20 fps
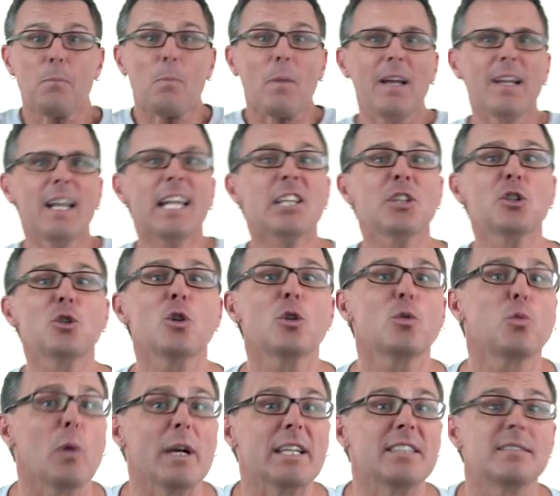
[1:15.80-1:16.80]
let's
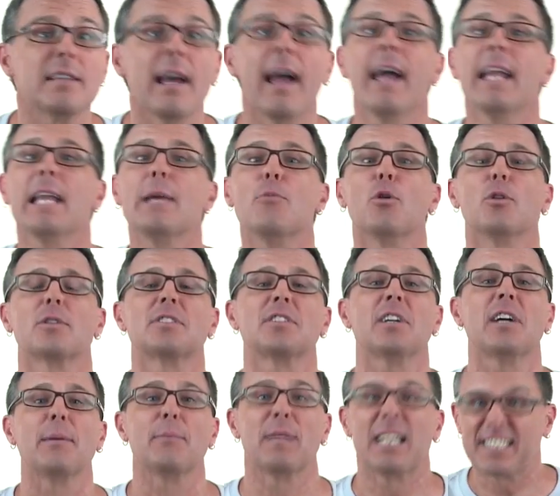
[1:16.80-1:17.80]
not waste any more
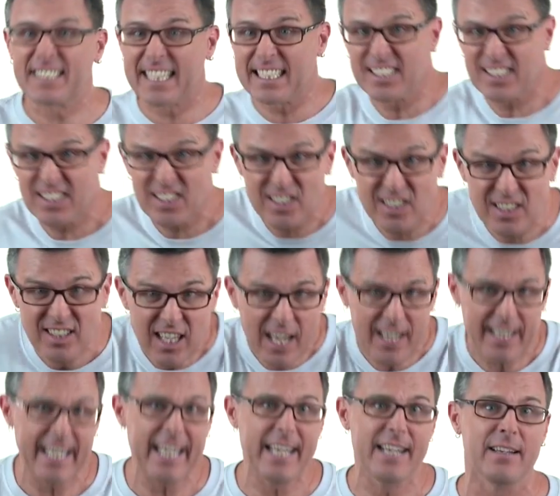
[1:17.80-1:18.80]
time. Let's get
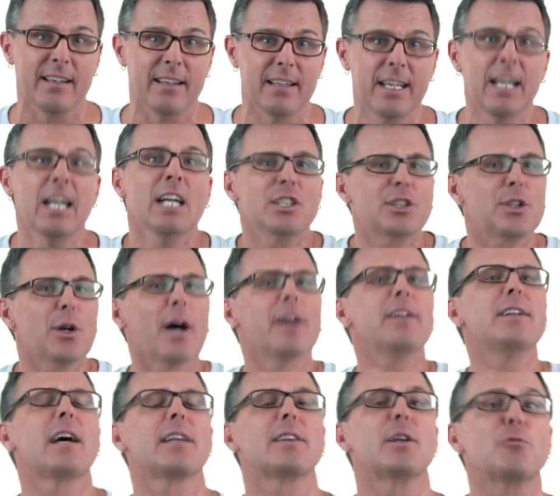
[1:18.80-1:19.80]
stuck in to
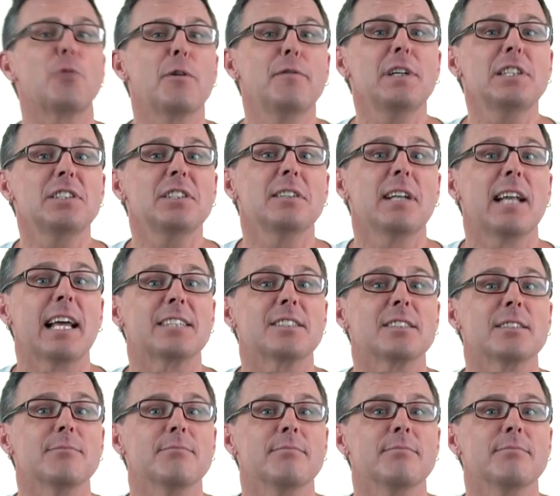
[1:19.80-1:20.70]
another revision lesson.